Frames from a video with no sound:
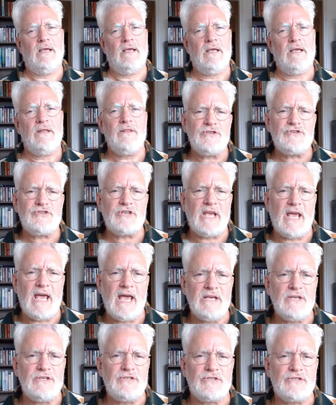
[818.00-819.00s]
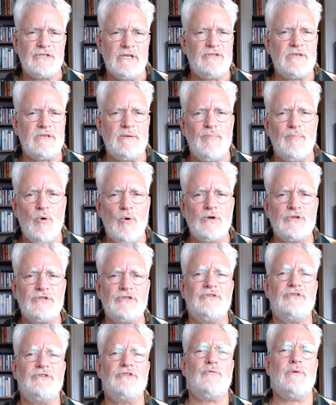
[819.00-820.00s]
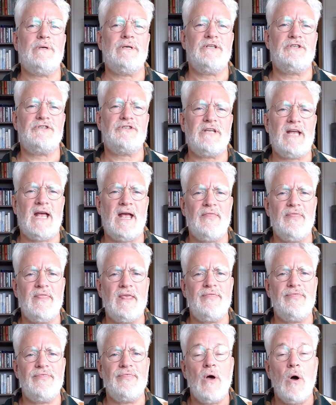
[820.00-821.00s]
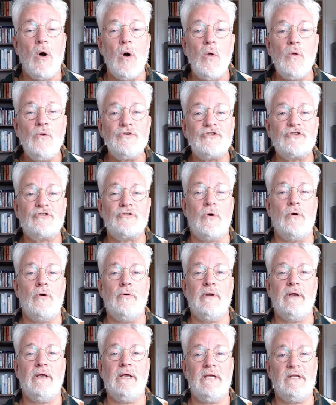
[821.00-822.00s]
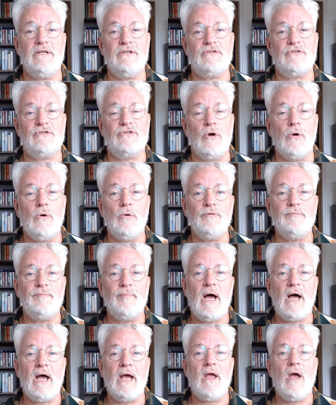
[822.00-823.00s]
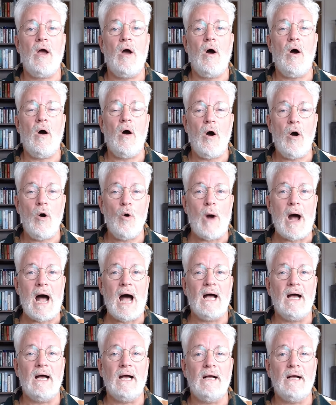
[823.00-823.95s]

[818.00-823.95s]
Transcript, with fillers: In this case, it's important to understand that the whole story is told by Hoa,